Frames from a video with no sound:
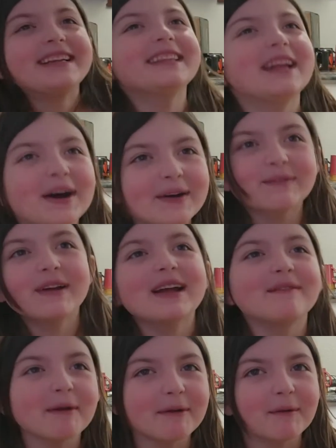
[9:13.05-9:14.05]
no
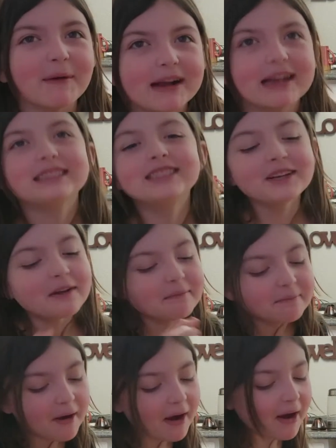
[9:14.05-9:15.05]
baby voice, your
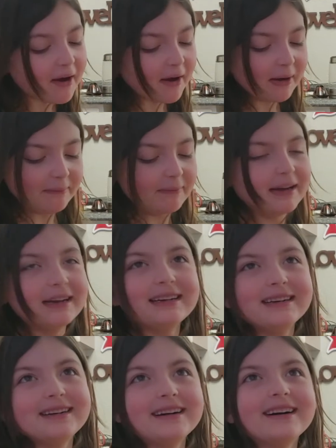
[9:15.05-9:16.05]
mom.
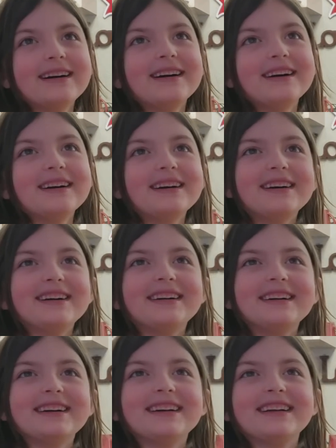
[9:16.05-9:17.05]

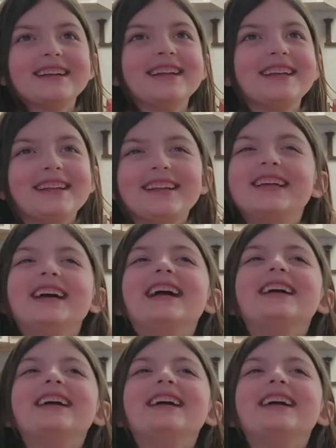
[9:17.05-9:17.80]
Okay.